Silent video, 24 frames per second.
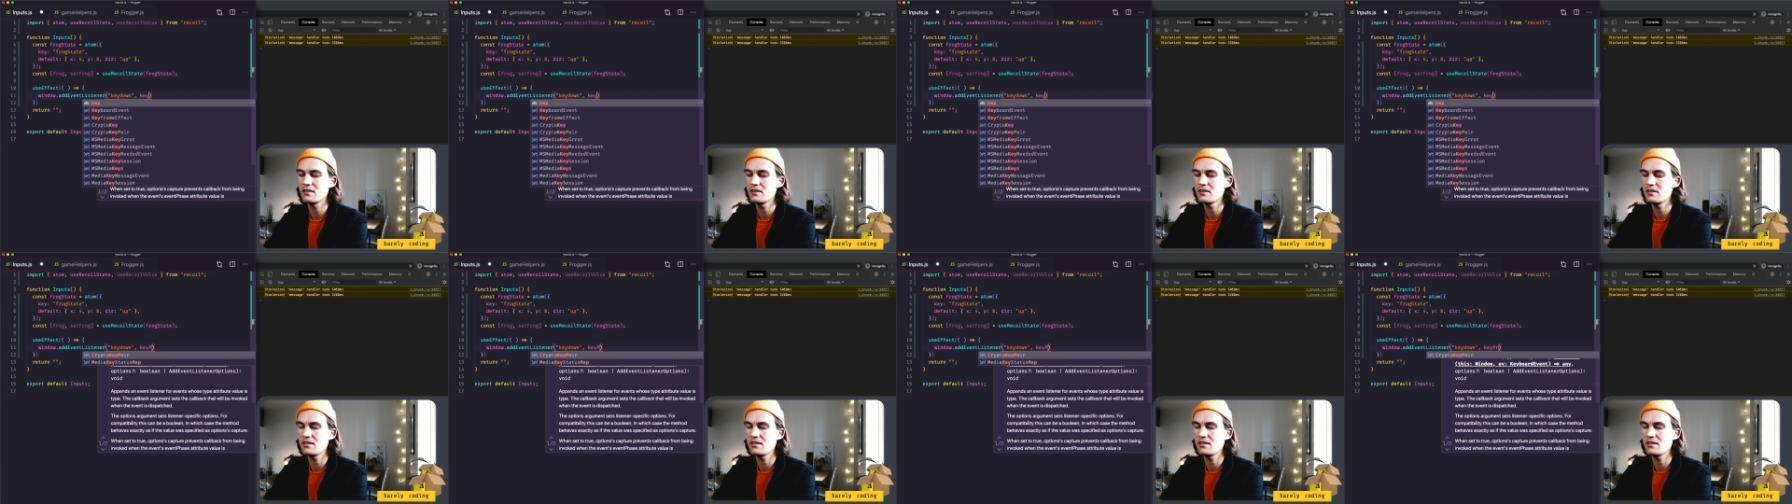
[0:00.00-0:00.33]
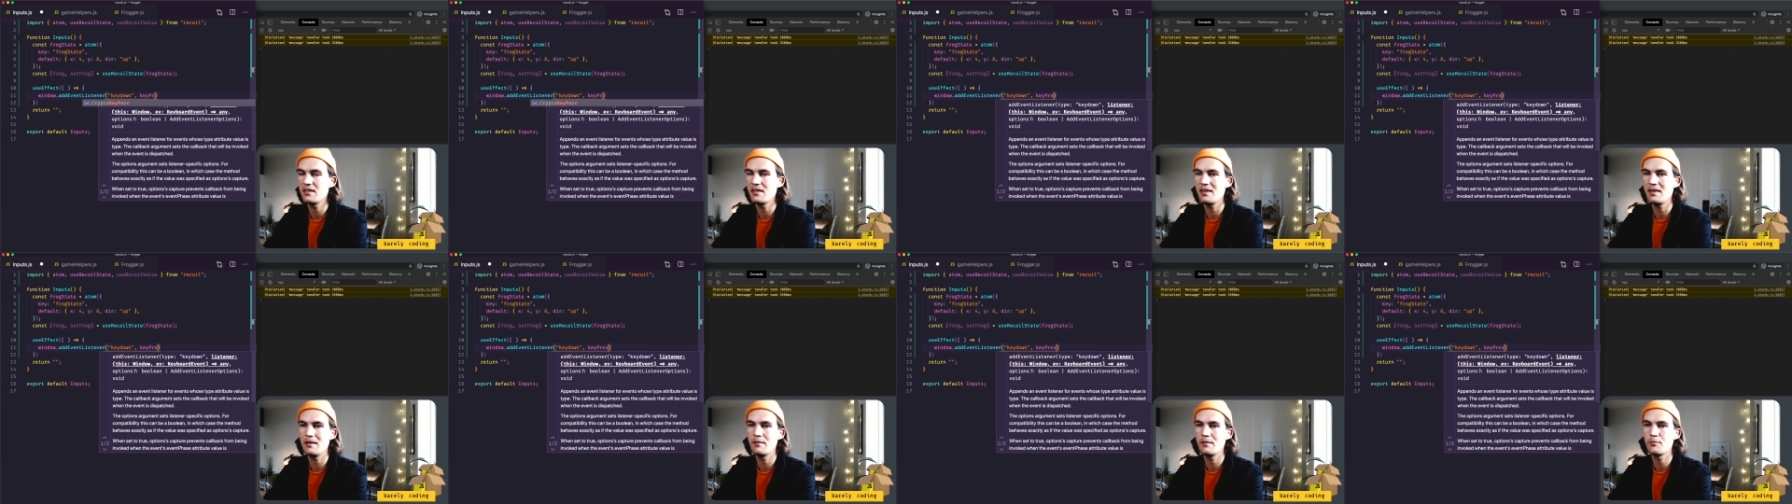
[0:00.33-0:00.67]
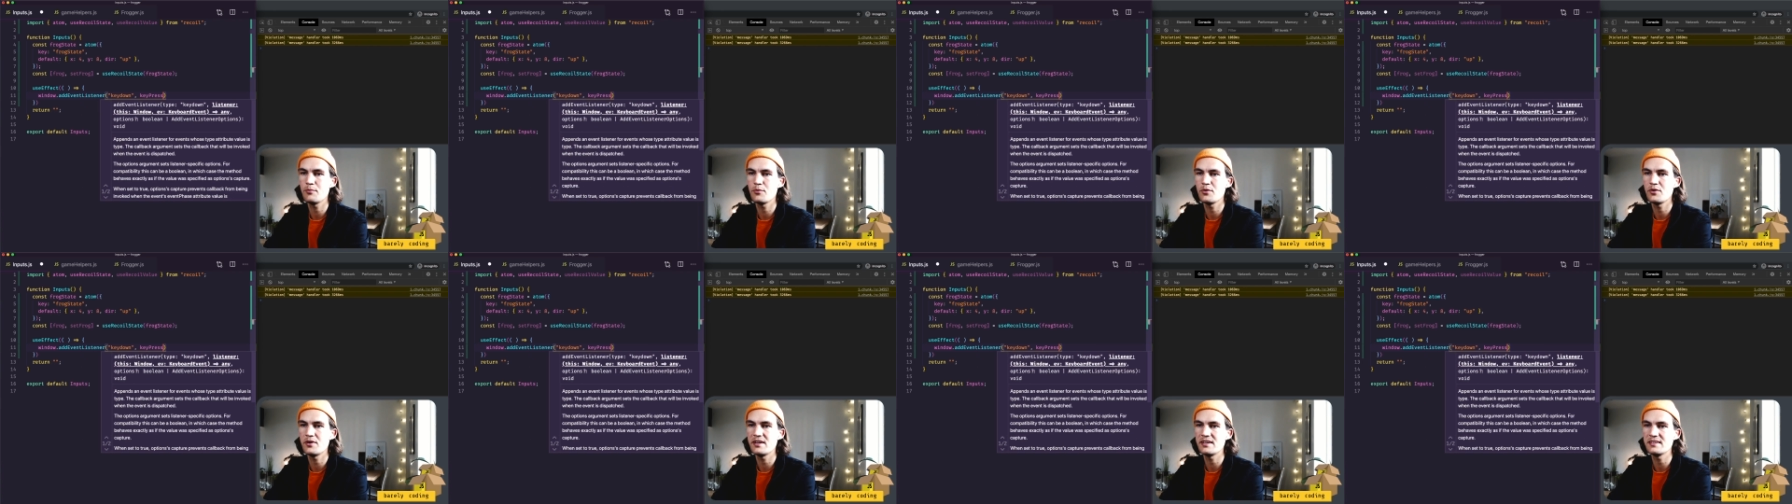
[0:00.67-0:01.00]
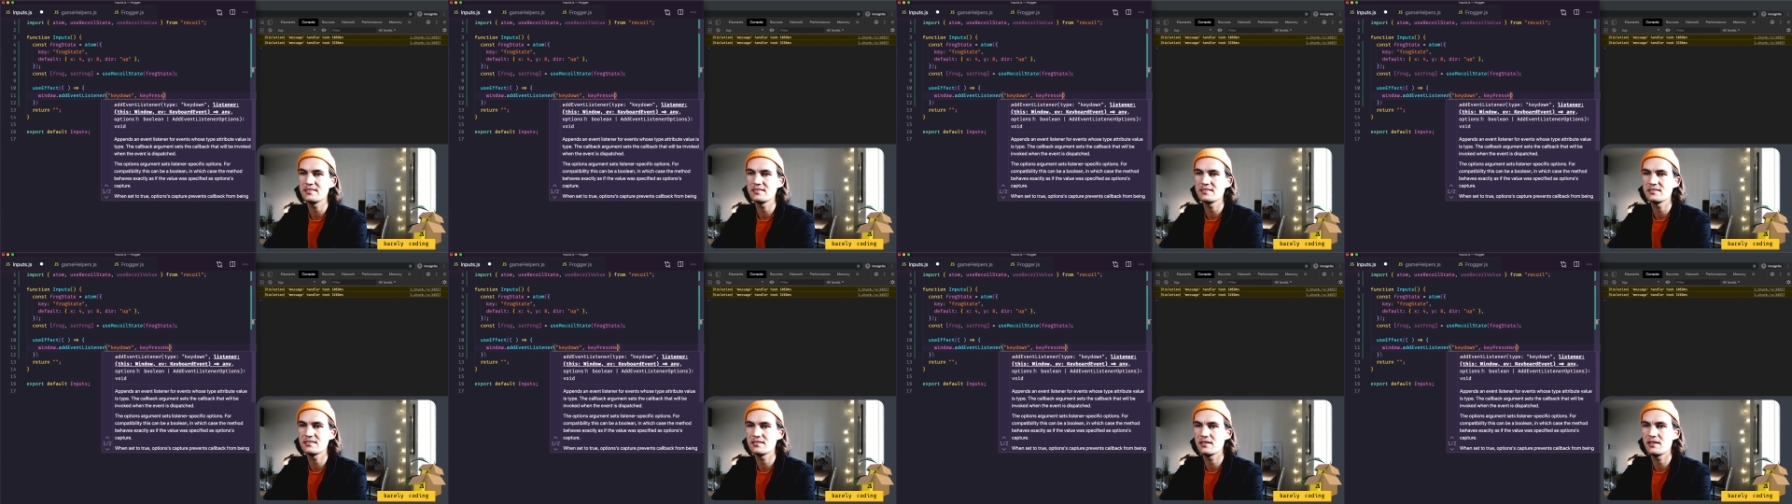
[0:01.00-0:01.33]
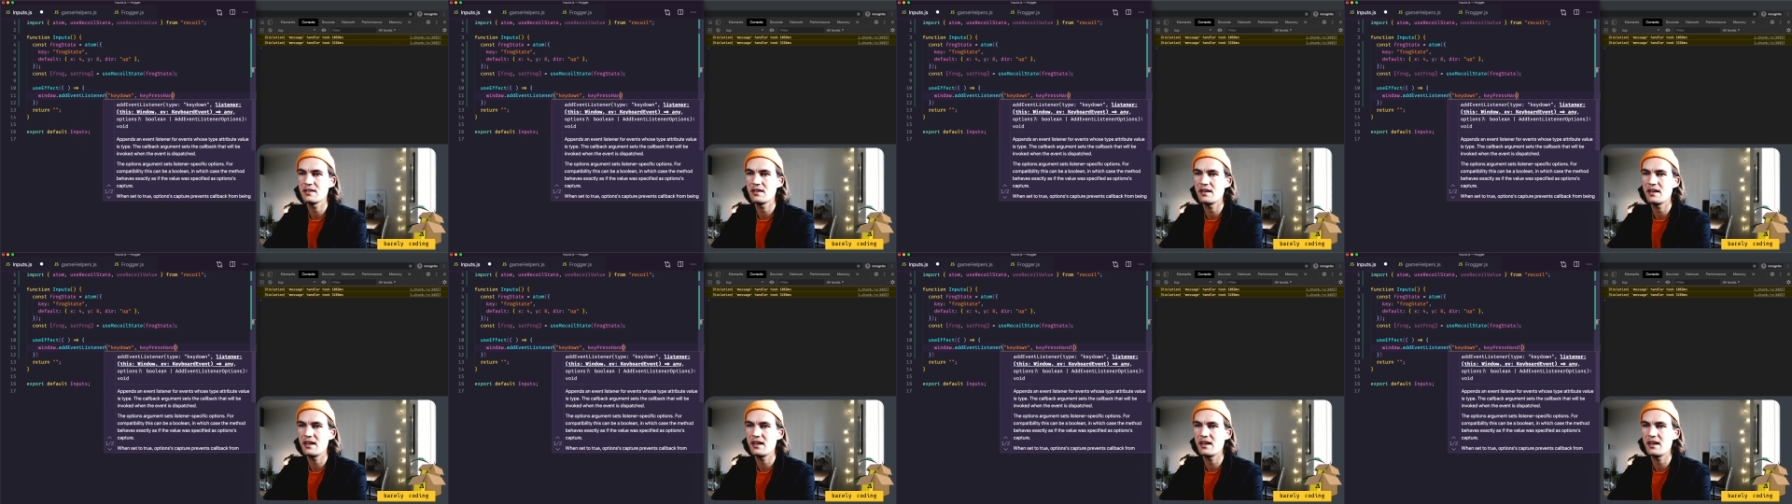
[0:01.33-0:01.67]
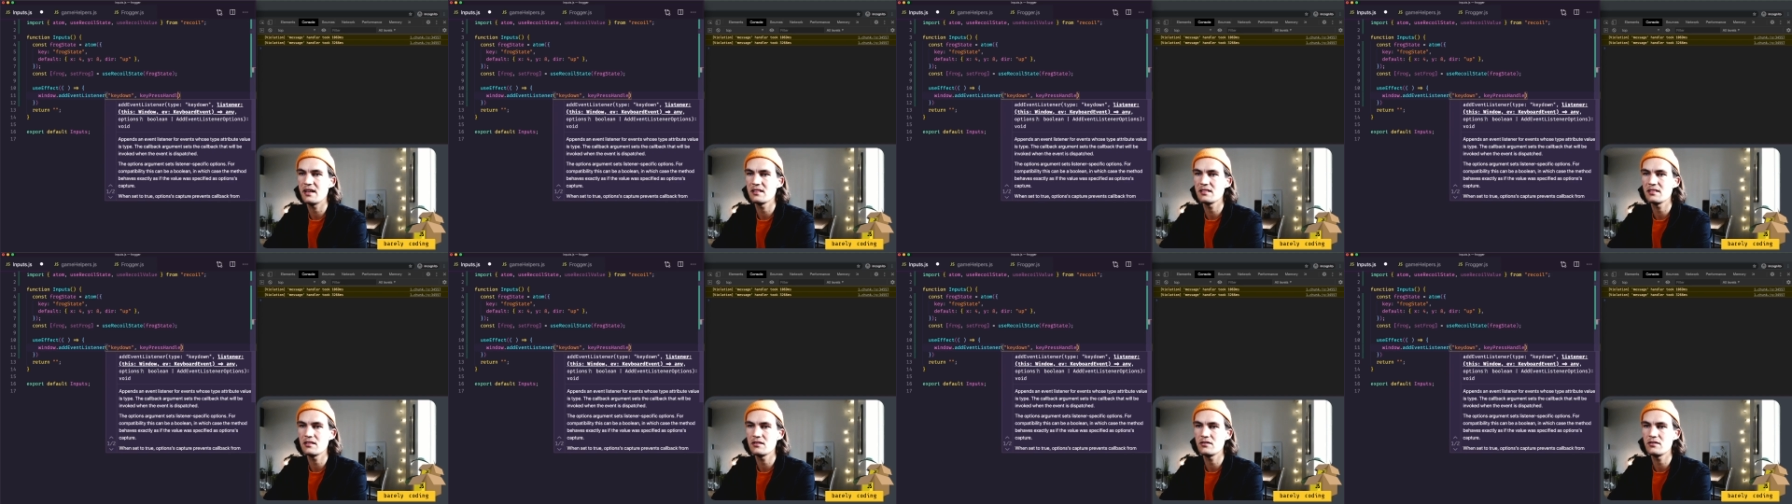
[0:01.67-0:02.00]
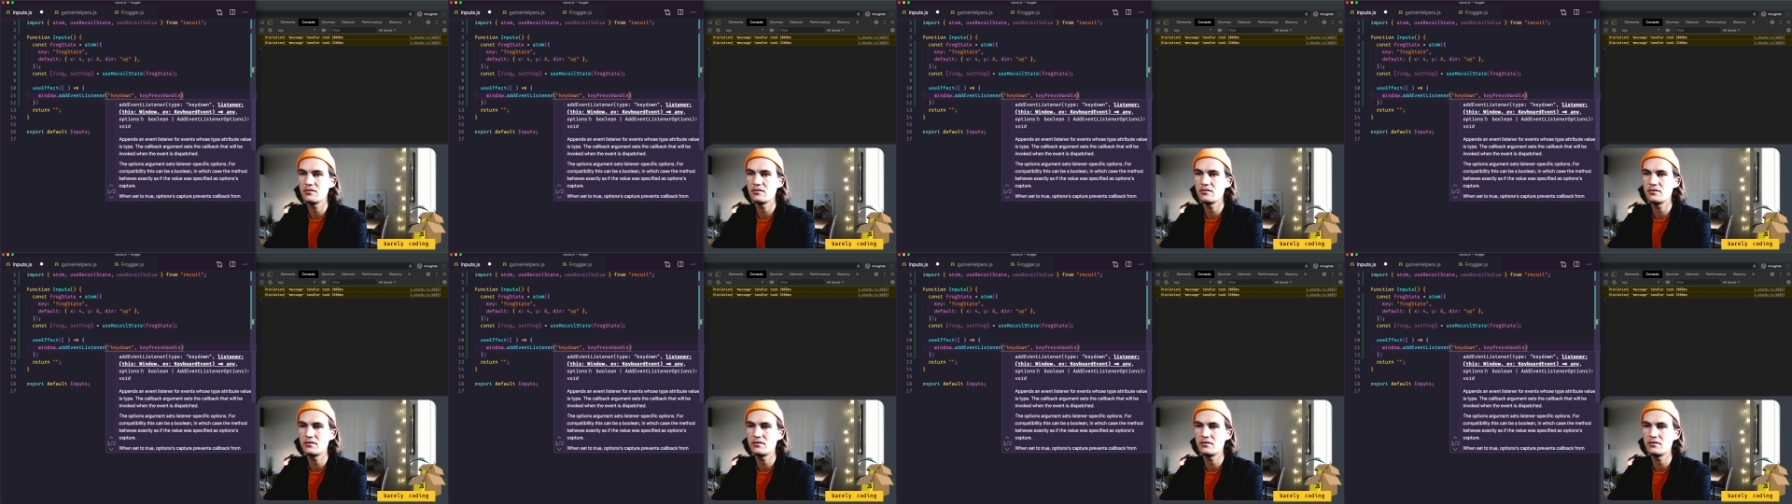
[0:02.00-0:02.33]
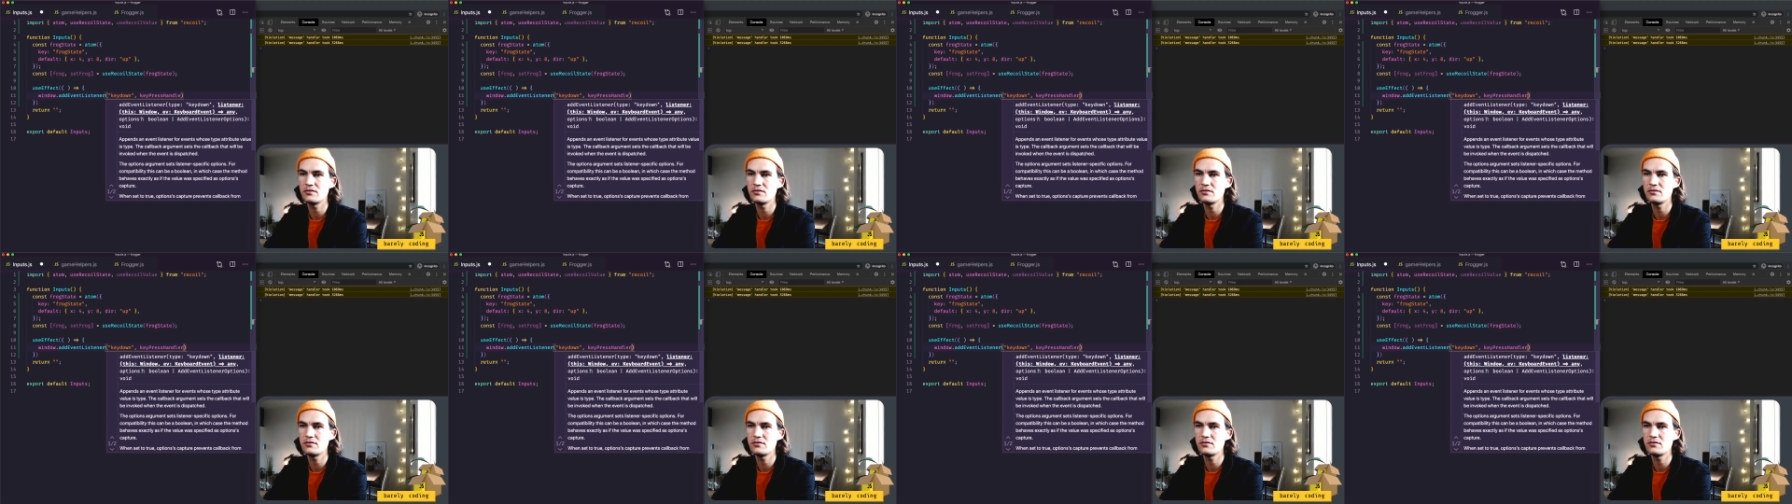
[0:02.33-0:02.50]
key press handler.